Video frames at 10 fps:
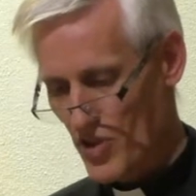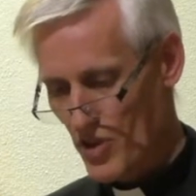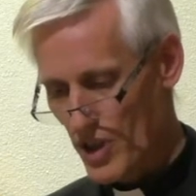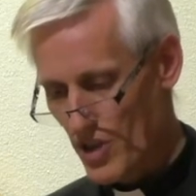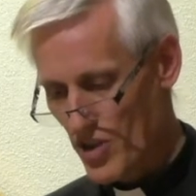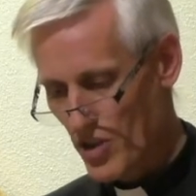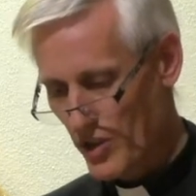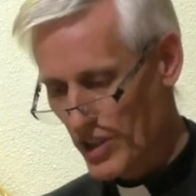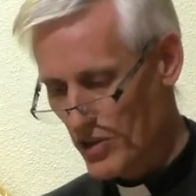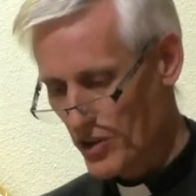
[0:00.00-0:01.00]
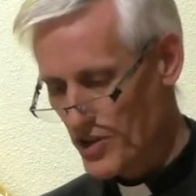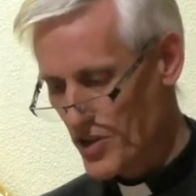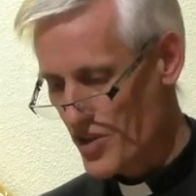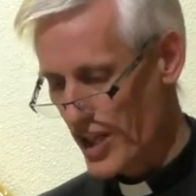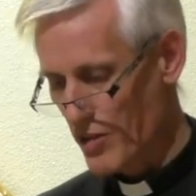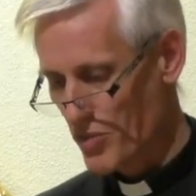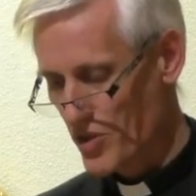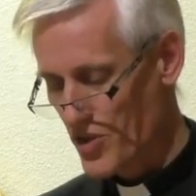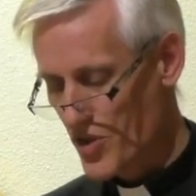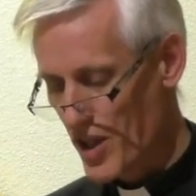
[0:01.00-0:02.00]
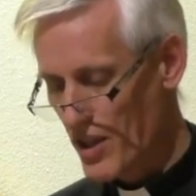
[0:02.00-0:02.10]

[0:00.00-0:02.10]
to his newly called disciples,